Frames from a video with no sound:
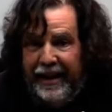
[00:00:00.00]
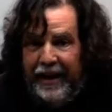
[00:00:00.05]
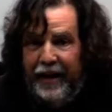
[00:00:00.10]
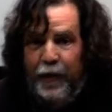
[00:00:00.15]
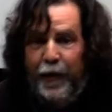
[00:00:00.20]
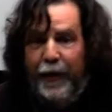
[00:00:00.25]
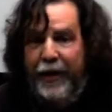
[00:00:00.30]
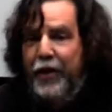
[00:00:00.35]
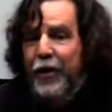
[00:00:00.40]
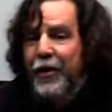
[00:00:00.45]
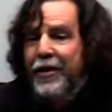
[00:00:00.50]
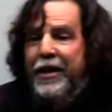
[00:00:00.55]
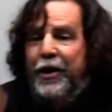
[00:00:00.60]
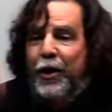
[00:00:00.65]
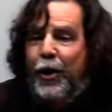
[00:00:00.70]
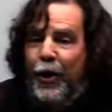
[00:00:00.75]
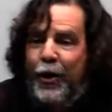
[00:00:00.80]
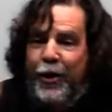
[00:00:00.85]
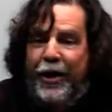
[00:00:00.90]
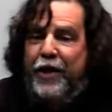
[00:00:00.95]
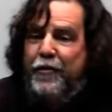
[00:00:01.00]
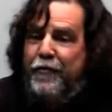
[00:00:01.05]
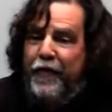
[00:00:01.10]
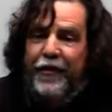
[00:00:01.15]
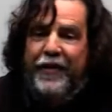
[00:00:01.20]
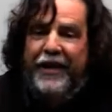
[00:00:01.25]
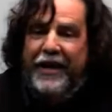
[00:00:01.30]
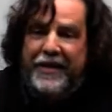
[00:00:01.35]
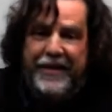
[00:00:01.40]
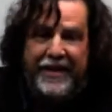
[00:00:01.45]
If we don't decolonize
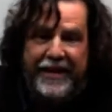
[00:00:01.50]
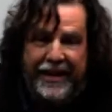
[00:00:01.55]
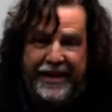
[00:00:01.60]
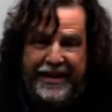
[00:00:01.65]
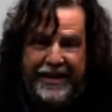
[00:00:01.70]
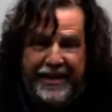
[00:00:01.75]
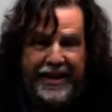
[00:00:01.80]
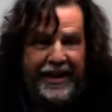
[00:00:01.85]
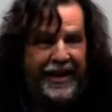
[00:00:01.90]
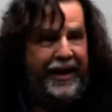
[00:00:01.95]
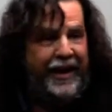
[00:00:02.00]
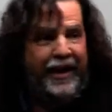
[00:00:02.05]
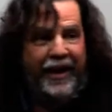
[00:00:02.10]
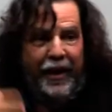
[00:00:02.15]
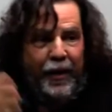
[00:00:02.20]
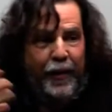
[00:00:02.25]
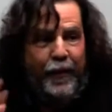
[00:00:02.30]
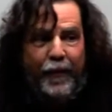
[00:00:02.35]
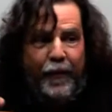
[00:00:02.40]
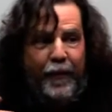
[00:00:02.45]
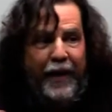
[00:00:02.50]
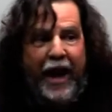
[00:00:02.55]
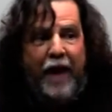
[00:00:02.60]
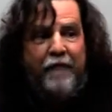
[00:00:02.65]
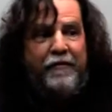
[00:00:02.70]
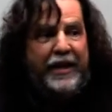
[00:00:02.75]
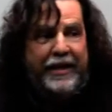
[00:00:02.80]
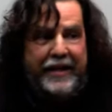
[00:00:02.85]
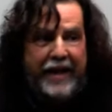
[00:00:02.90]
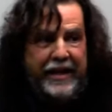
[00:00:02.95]
from these things, we
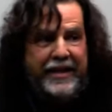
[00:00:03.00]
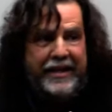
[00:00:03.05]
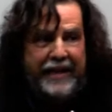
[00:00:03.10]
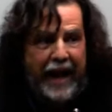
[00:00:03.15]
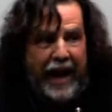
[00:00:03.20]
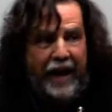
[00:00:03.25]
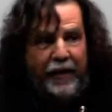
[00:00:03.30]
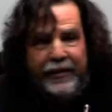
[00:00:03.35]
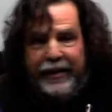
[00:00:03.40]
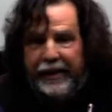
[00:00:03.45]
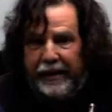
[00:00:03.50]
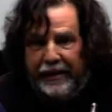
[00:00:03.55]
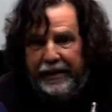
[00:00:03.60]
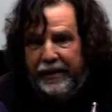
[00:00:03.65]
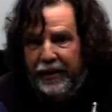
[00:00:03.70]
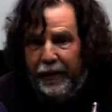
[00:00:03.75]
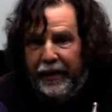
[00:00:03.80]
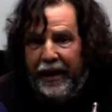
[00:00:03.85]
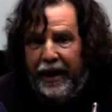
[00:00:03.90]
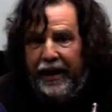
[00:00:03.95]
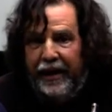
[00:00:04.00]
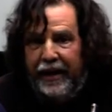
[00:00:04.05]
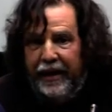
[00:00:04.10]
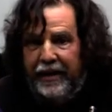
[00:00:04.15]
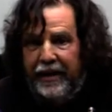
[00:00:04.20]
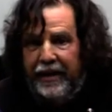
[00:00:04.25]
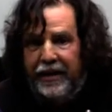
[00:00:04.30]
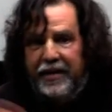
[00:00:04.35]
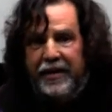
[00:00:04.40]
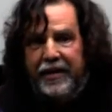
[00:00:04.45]
have the days counted,
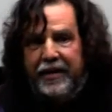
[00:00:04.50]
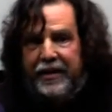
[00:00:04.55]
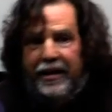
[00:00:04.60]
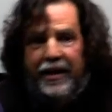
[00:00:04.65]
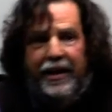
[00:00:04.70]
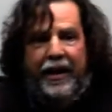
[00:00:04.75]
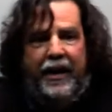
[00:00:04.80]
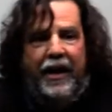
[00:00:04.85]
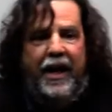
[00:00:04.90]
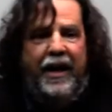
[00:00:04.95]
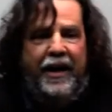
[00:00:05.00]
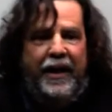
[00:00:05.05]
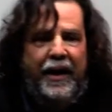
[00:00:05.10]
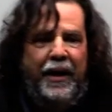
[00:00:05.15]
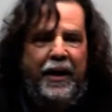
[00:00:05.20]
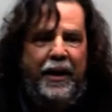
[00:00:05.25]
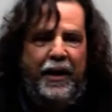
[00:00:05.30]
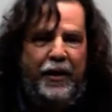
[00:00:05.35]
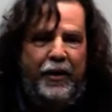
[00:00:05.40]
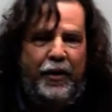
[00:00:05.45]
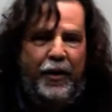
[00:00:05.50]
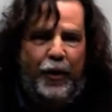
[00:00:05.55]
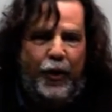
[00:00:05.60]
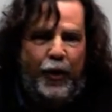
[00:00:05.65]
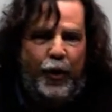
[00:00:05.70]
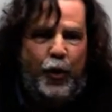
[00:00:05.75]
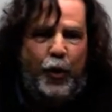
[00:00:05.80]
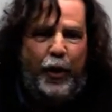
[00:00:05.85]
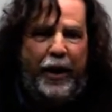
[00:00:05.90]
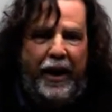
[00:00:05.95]
okay? This is, a, you
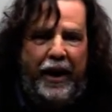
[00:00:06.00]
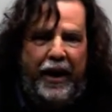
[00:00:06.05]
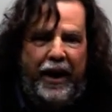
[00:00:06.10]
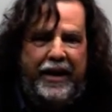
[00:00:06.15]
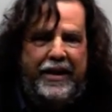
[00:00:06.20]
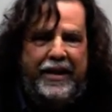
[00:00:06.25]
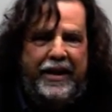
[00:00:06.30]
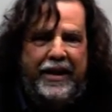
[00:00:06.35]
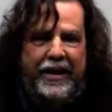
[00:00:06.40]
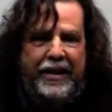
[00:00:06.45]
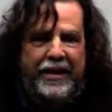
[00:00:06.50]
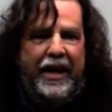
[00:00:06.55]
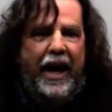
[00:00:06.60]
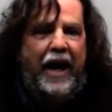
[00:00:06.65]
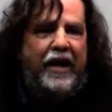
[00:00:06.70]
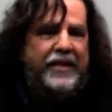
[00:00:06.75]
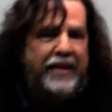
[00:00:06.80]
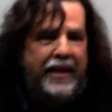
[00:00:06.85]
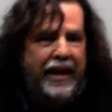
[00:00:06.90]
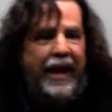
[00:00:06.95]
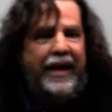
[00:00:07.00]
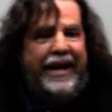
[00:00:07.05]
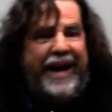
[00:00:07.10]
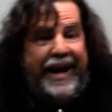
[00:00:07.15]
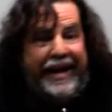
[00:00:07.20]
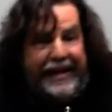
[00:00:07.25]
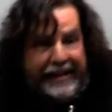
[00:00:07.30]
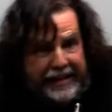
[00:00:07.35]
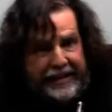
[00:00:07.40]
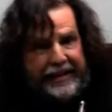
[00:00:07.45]
know, a, it, it has an
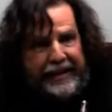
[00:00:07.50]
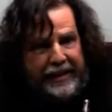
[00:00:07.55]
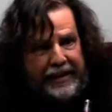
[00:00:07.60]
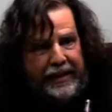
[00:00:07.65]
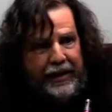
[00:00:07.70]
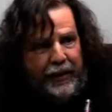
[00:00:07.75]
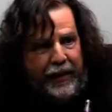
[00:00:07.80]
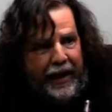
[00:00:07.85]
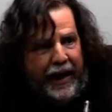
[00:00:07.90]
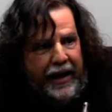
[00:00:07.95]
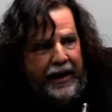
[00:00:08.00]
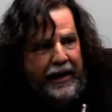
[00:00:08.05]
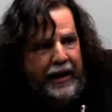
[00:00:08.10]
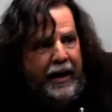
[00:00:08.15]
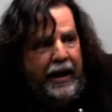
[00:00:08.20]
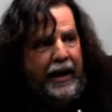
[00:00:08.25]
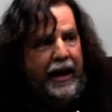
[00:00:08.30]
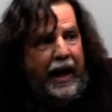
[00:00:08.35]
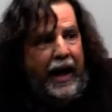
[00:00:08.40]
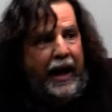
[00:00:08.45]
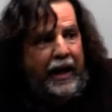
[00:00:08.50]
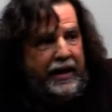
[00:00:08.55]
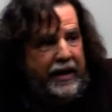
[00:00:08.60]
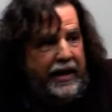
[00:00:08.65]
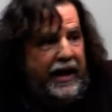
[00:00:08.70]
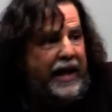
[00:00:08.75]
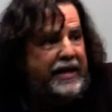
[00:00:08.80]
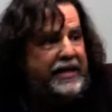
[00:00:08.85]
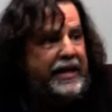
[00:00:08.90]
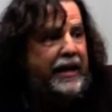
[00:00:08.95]
end. Okay?
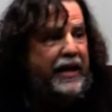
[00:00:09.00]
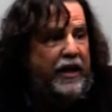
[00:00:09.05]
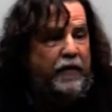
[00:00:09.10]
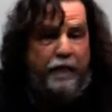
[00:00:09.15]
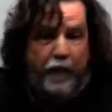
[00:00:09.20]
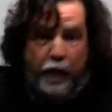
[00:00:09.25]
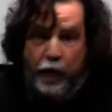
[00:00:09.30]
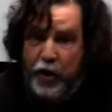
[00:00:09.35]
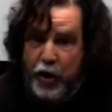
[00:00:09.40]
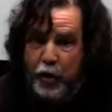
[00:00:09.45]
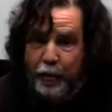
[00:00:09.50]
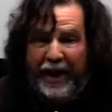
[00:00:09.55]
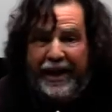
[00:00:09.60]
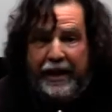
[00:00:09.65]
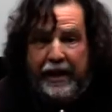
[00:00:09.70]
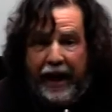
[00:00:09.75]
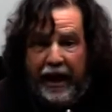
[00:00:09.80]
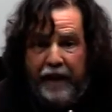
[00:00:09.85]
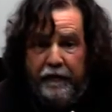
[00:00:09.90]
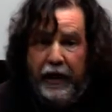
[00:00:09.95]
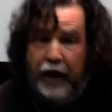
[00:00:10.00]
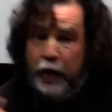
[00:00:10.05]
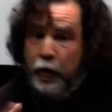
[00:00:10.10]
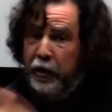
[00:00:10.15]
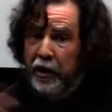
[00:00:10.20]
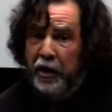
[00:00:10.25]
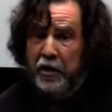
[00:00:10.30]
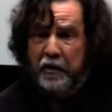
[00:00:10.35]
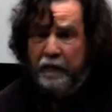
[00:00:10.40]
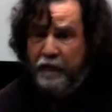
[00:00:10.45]
And it has a need for human life and
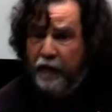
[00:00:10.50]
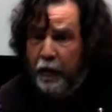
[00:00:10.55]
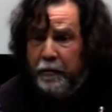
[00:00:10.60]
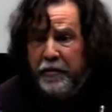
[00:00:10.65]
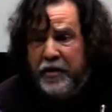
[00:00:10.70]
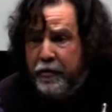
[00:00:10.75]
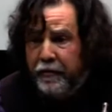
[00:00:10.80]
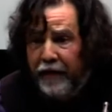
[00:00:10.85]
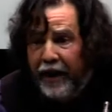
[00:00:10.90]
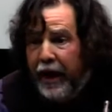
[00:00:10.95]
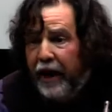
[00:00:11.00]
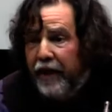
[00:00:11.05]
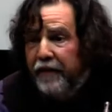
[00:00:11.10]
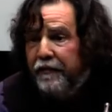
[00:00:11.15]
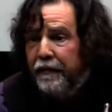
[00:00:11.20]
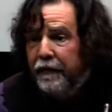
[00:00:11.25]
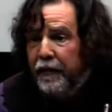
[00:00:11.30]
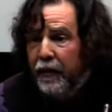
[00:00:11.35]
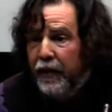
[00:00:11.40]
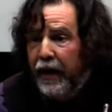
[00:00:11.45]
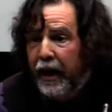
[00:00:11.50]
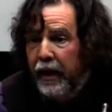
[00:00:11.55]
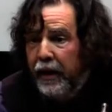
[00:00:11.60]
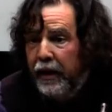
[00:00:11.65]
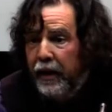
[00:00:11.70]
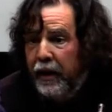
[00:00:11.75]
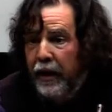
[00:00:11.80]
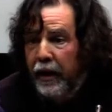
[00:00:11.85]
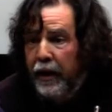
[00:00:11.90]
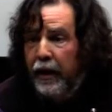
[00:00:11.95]
other forms of life.
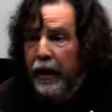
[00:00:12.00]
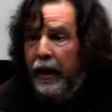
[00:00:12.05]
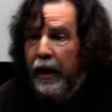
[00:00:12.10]
Okay?